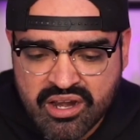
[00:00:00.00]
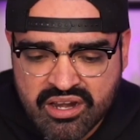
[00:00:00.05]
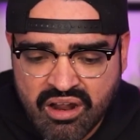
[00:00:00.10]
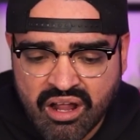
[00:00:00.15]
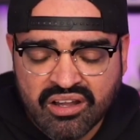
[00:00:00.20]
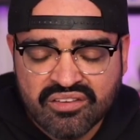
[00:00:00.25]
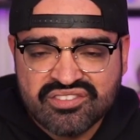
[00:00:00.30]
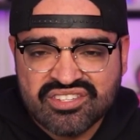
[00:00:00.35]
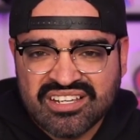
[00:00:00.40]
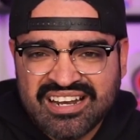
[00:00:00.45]
And
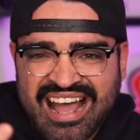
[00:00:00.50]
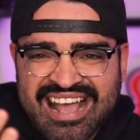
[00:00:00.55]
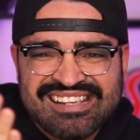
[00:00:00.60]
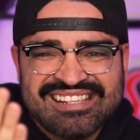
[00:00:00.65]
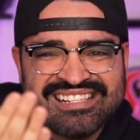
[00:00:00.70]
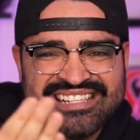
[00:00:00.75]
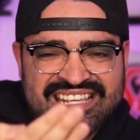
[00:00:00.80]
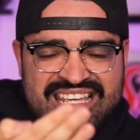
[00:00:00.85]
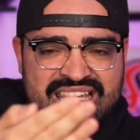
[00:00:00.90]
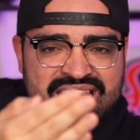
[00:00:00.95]
all of a sudden I
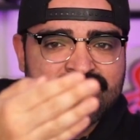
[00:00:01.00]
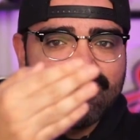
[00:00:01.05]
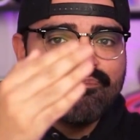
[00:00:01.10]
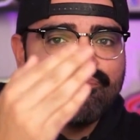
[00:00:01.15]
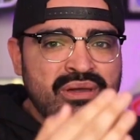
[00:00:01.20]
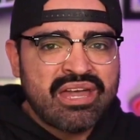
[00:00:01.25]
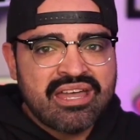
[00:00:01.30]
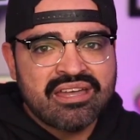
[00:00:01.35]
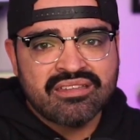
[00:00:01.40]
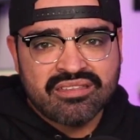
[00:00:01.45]
see the
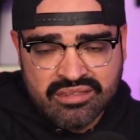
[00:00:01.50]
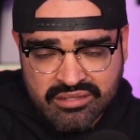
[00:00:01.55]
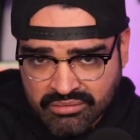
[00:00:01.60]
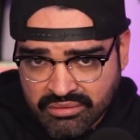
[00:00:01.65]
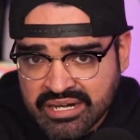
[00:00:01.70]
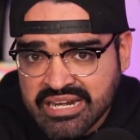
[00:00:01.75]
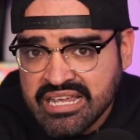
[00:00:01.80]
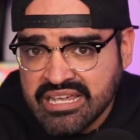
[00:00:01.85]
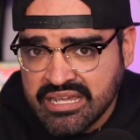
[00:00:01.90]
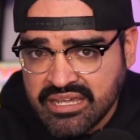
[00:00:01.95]
big
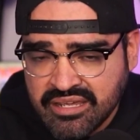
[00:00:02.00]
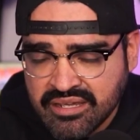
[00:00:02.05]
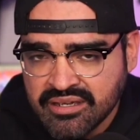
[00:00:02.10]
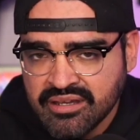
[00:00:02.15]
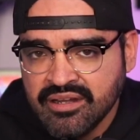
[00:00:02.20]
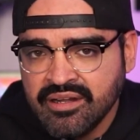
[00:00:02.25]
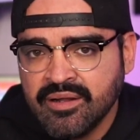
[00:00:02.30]
three